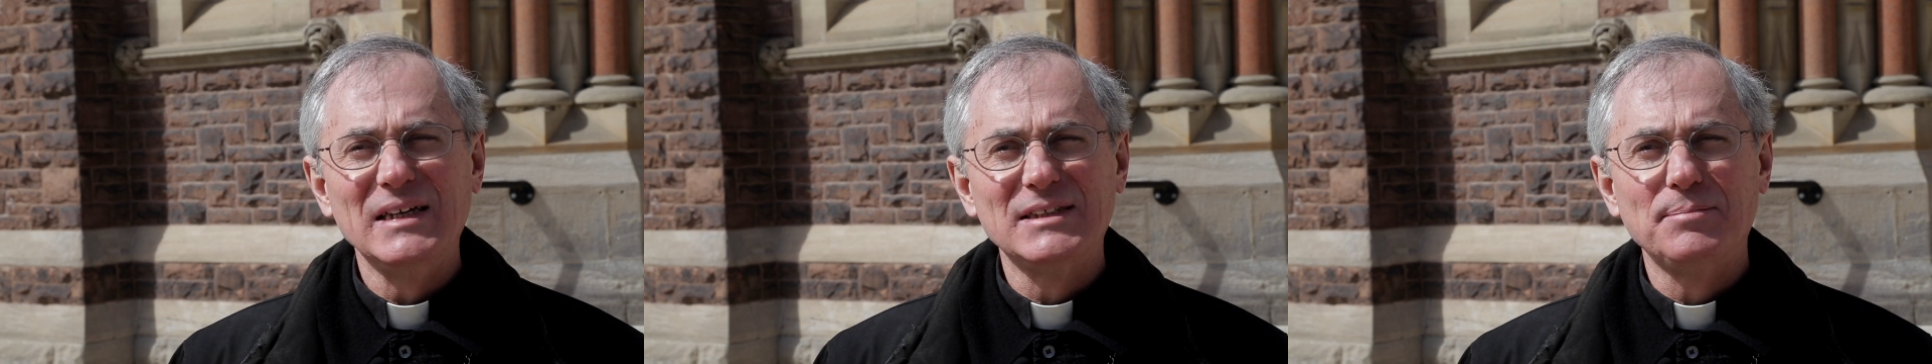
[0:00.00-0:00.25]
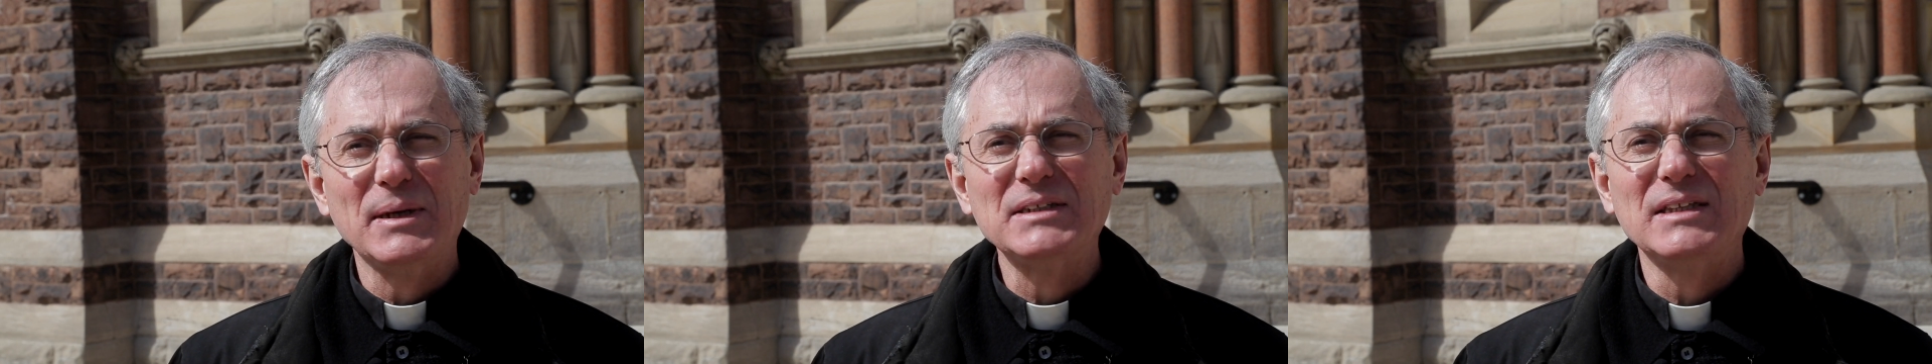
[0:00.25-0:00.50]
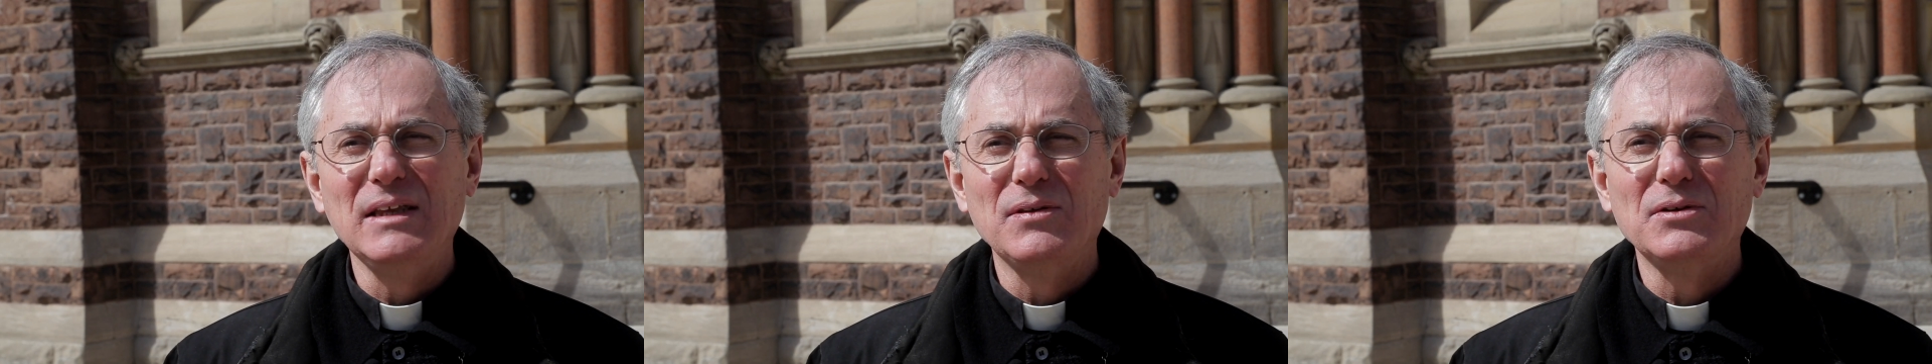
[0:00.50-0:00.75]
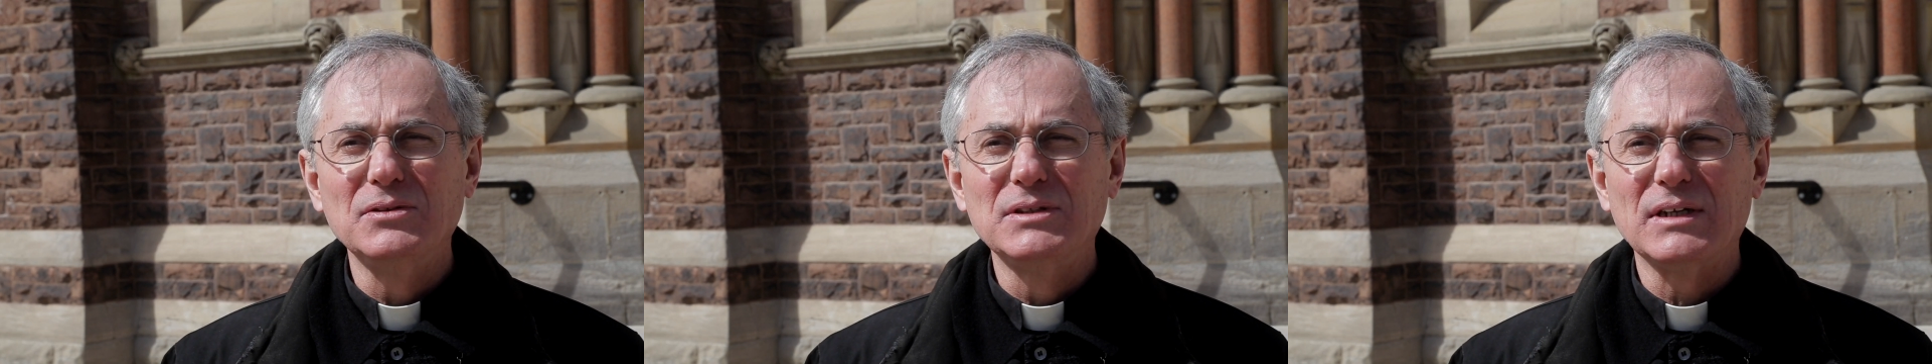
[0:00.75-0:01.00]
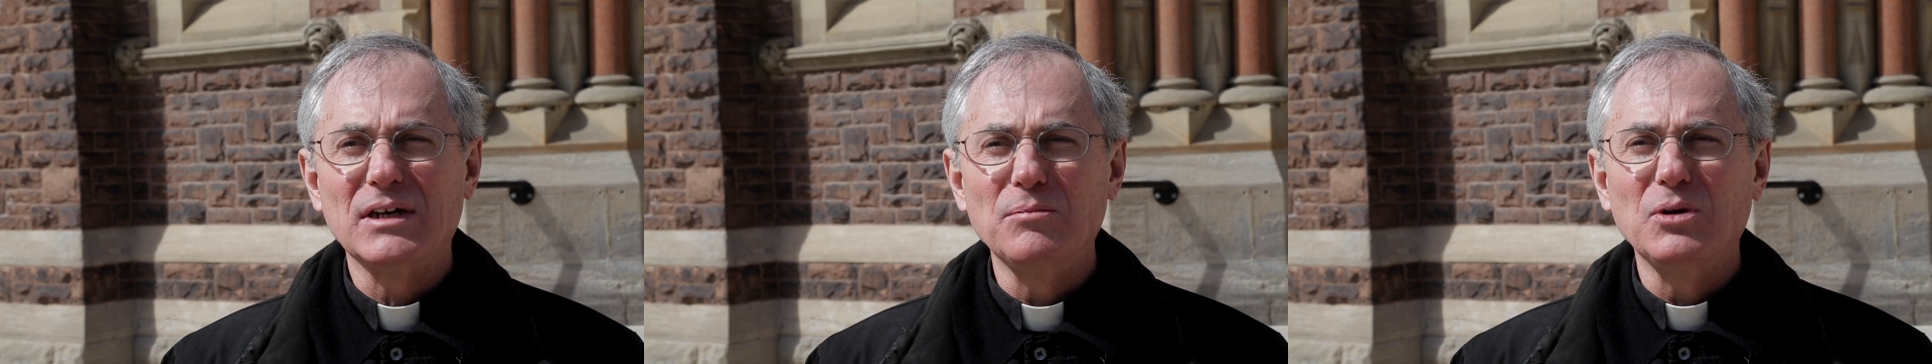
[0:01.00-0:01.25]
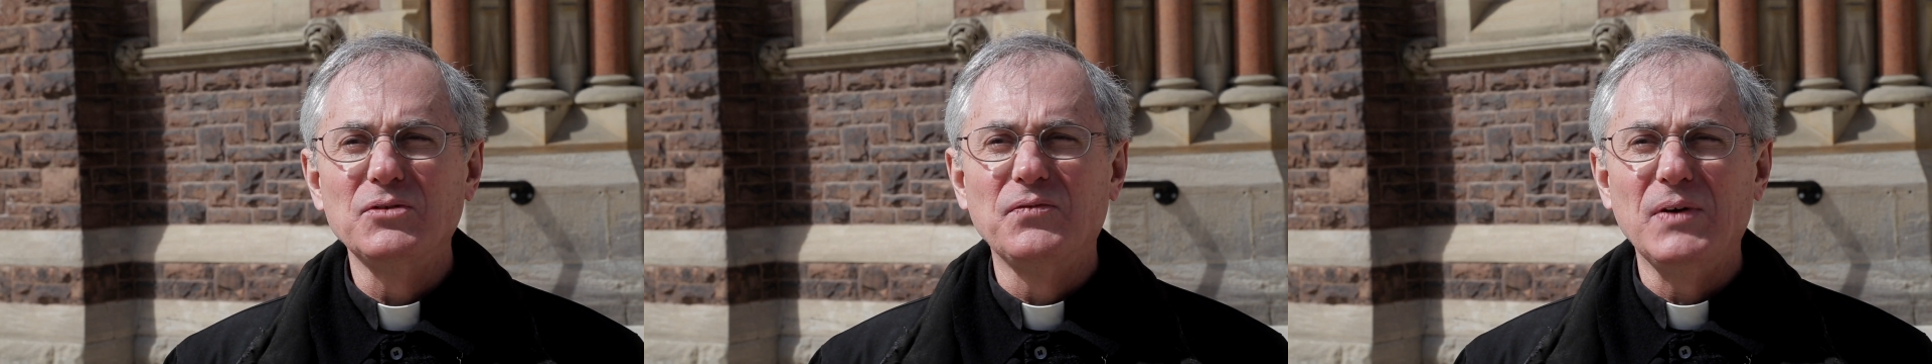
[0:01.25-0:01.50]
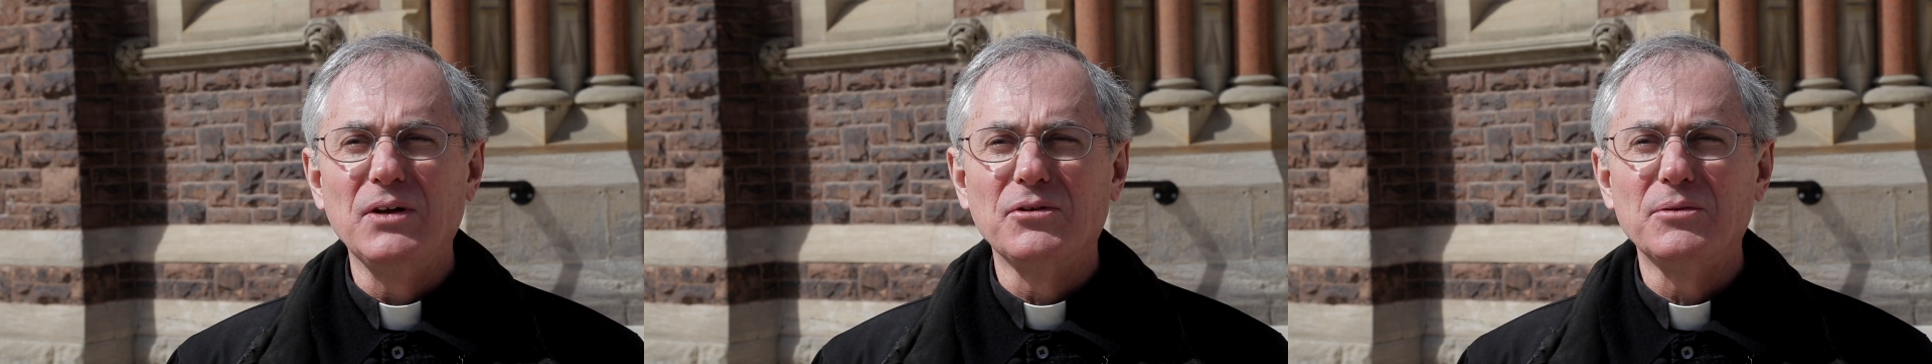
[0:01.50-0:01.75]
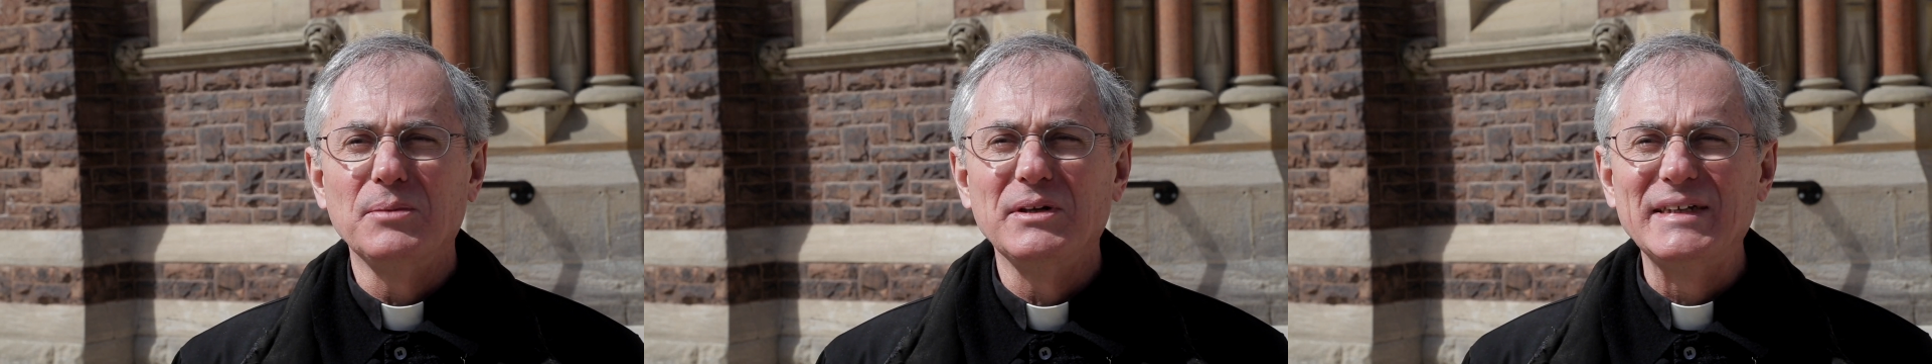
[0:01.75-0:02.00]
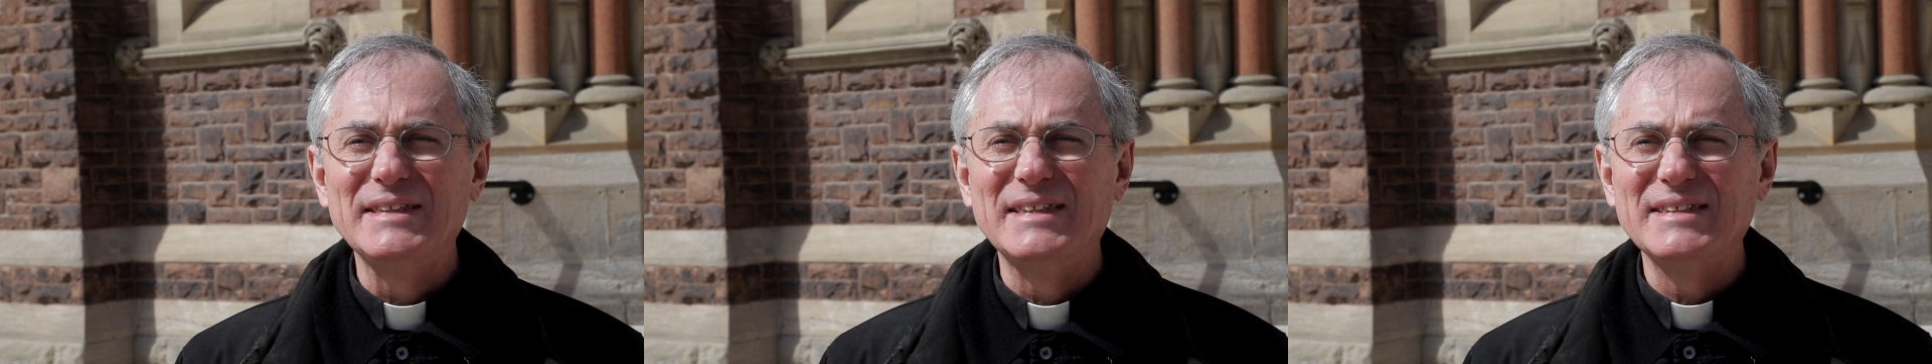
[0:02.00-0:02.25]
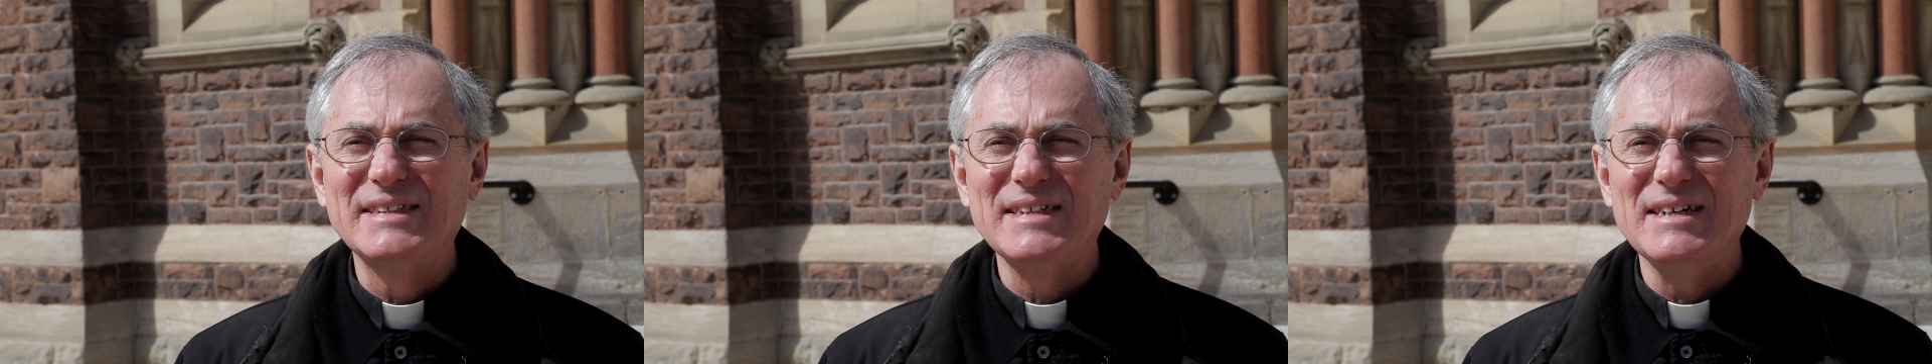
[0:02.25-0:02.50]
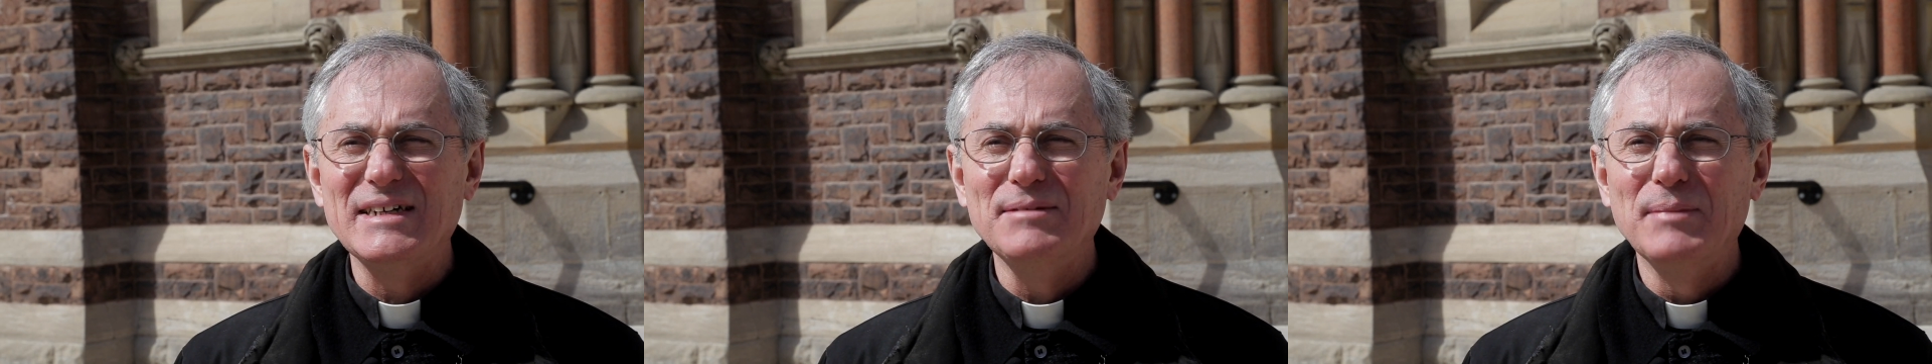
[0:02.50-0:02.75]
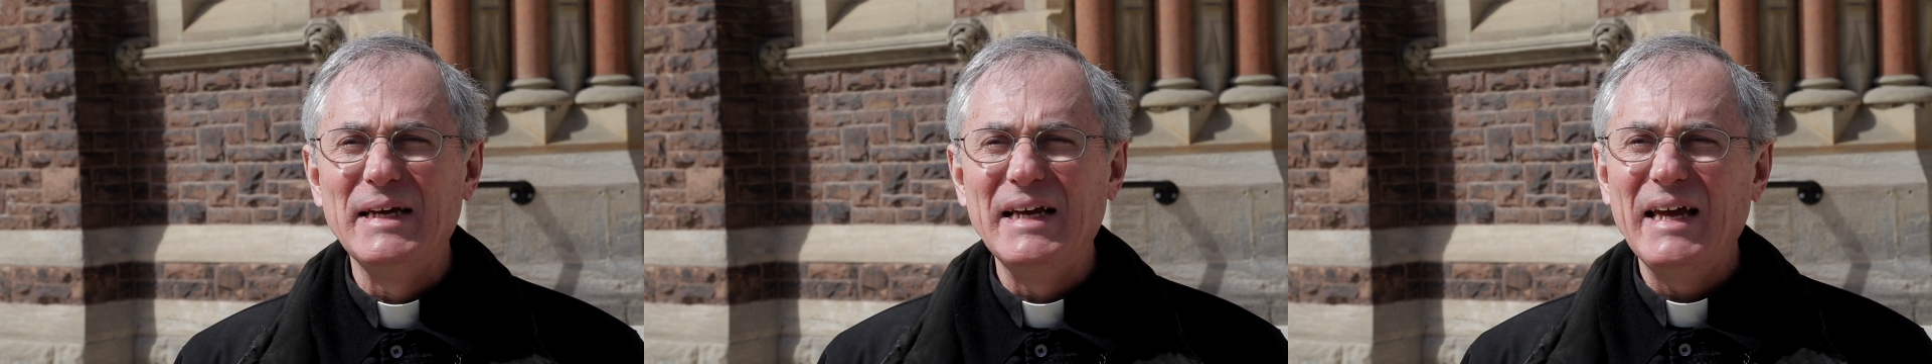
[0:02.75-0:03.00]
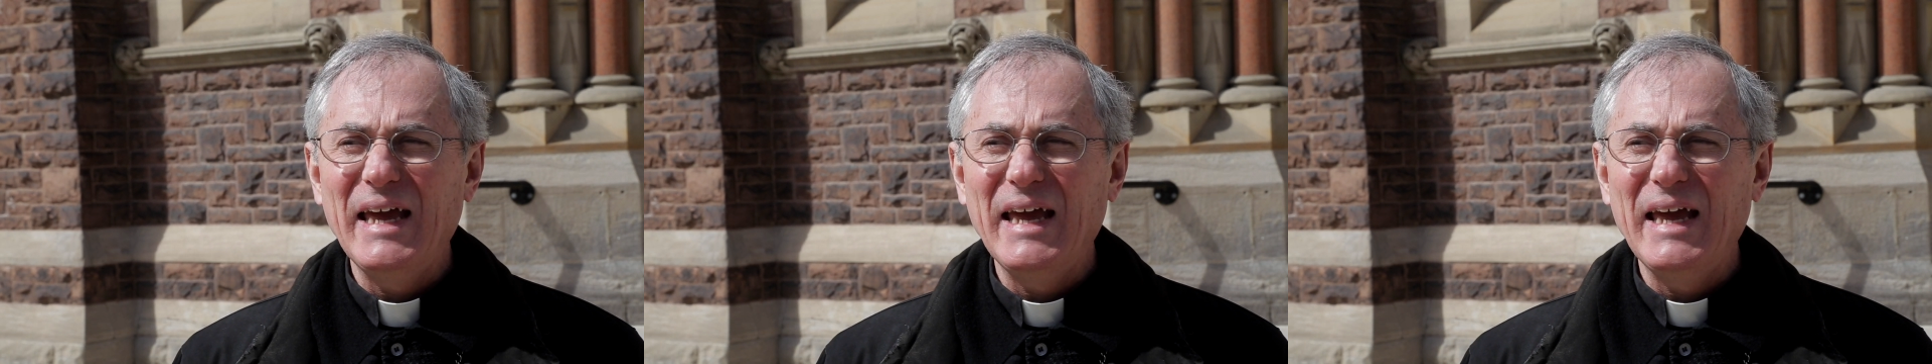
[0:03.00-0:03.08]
especially those that are most vulnerable at this time,